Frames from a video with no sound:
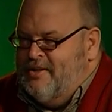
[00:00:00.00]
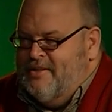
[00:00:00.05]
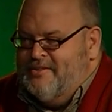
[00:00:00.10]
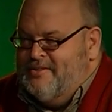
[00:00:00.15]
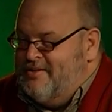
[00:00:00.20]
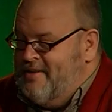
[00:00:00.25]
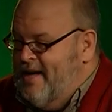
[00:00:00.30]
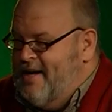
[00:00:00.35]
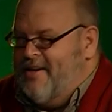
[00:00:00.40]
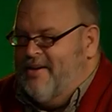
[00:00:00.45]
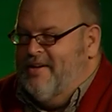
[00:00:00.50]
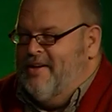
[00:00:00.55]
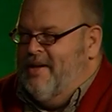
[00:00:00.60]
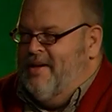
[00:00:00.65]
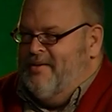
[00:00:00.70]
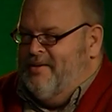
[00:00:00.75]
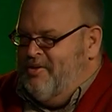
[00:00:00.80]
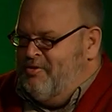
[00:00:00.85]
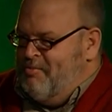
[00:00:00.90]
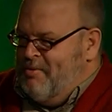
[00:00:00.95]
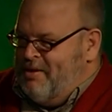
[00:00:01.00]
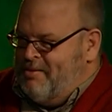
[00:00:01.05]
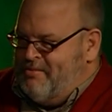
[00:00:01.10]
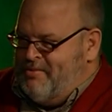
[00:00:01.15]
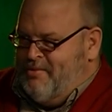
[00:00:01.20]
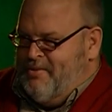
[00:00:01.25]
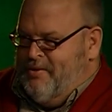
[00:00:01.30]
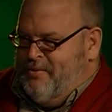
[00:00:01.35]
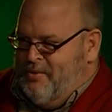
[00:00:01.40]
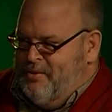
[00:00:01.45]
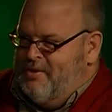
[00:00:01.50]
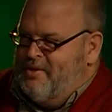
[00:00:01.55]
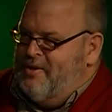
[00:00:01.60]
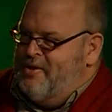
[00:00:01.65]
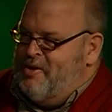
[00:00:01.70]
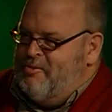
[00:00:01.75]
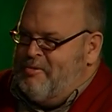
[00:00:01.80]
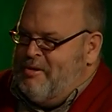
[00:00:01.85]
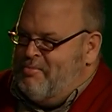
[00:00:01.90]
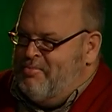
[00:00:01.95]
it's not going to, let's make it real
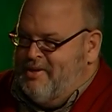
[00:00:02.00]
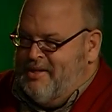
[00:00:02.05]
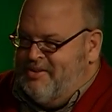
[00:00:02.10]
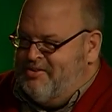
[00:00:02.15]
clear to people,